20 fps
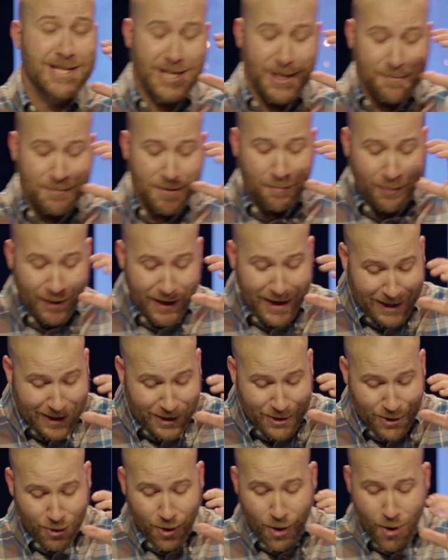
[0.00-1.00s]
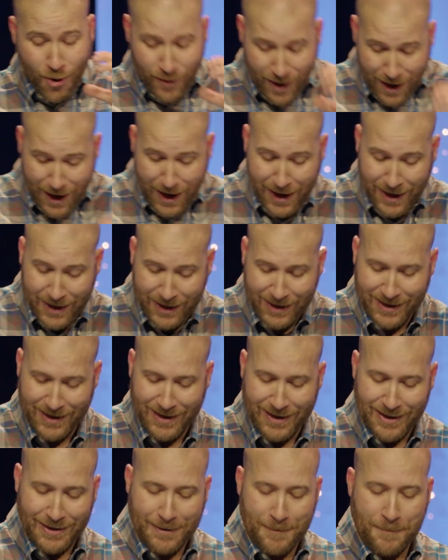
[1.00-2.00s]
to keep the plank in your own eye.
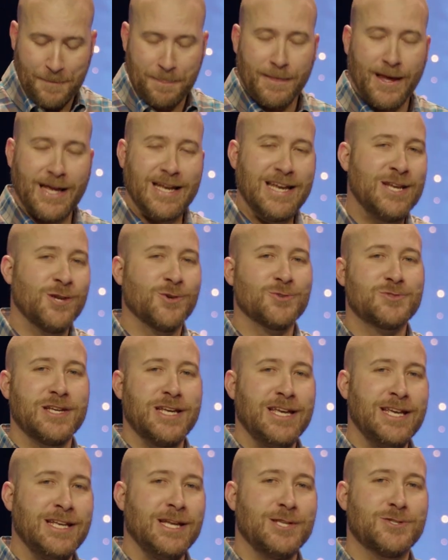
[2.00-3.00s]
And he knows that he